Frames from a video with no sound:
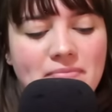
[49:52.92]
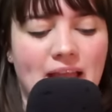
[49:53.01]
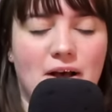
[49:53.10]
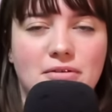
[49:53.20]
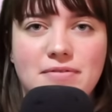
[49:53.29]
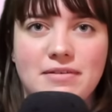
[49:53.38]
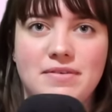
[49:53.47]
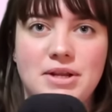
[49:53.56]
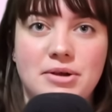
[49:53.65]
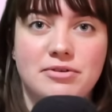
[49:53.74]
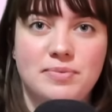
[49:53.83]
outfit
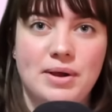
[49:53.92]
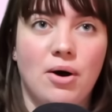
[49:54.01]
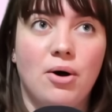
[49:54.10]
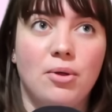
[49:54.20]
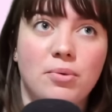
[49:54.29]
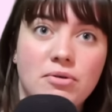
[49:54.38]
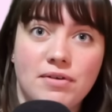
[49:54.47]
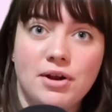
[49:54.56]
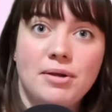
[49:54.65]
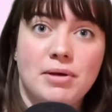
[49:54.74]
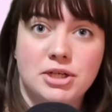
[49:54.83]
videos we all were
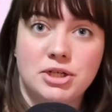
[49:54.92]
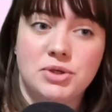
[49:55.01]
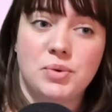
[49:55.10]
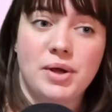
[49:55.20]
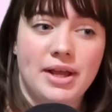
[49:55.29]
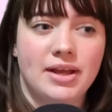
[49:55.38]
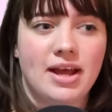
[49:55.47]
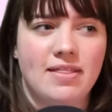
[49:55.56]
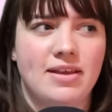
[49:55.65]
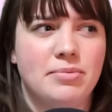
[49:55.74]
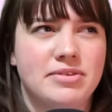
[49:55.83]
very much enjoying. I
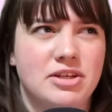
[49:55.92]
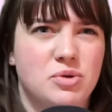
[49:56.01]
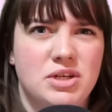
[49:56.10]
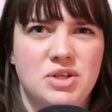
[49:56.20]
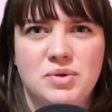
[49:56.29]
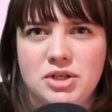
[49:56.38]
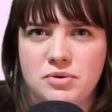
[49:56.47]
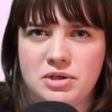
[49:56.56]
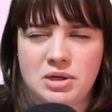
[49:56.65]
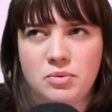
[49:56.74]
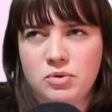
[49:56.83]
think it was like 2020,
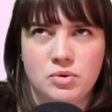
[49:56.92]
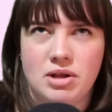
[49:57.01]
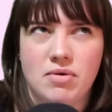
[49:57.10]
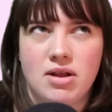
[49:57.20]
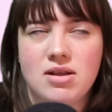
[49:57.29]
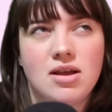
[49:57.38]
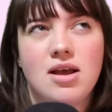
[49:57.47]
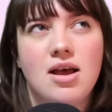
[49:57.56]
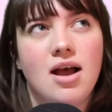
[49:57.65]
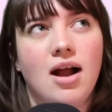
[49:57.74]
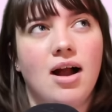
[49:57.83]

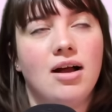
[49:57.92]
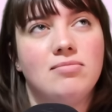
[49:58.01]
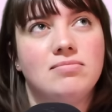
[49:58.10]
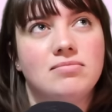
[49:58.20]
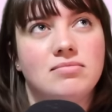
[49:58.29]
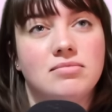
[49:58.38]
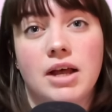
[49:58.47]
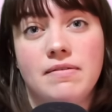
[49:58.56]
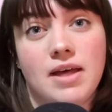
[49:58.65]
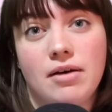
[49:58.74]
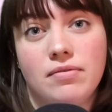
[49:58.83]
2021.
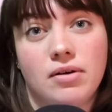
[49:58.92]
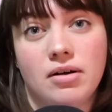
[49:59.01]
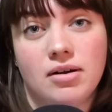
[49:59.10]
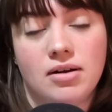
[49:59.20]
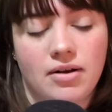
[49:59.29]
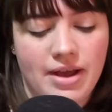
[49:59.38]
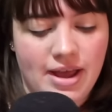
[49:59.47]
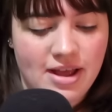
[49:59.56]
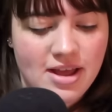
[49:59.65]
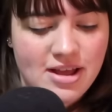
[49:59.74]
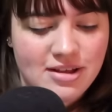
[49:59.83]
Love that for her.
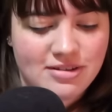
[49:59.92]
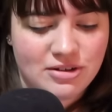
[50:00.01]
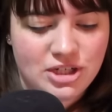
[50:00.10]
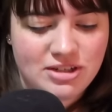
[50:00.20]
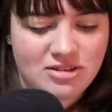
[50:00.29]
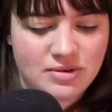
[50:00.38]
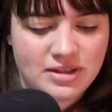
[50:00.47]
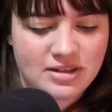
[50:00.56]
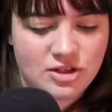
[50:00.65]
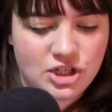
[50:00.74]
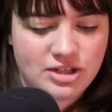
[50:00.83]
Okay, so she's doing
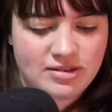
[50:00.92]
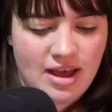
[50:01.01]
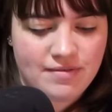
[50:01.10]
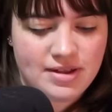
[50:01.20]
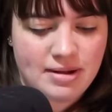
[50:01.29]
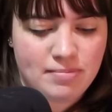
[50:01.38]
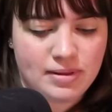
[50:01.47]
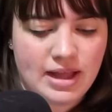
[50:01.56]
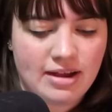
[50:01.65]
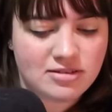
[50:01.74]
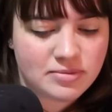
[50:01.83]
this, she's having a
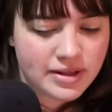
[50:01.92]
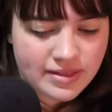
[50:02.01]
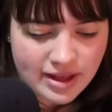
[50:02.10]
blast with